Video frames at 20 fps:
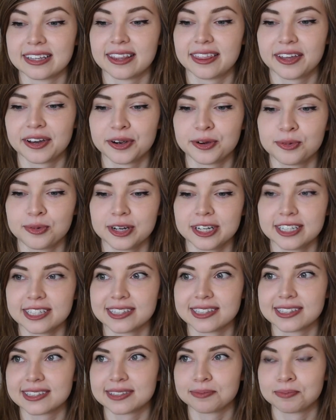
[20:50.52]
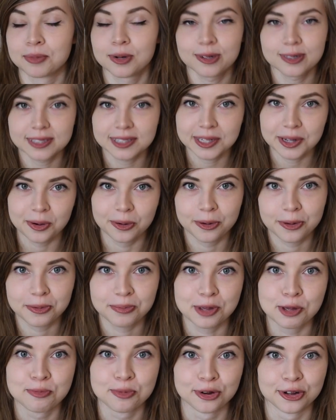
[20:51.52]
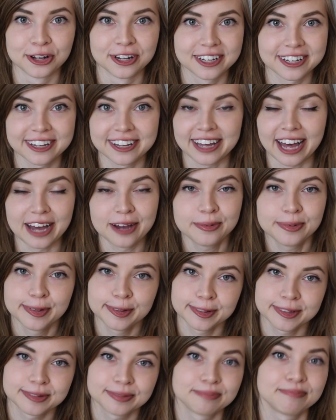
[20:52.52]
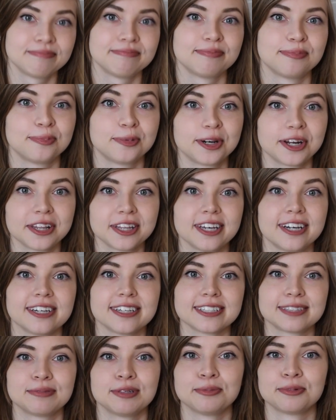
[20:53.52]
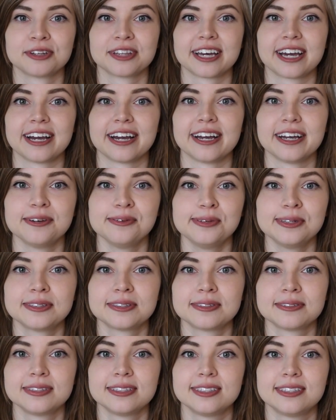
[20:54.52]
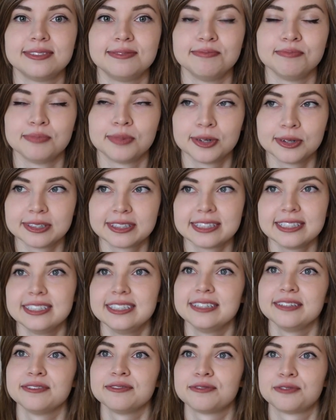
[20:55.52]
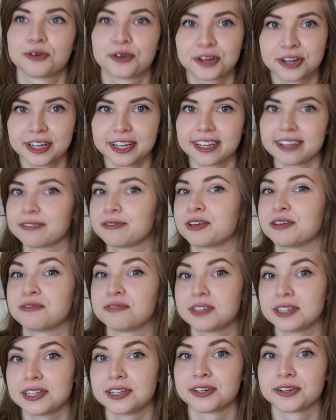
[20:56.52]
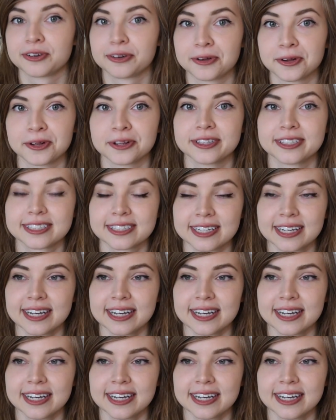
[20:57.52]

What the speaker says: There was mostly old people. I was one of the youngest people there. It was mostly 40, 50-year-olds.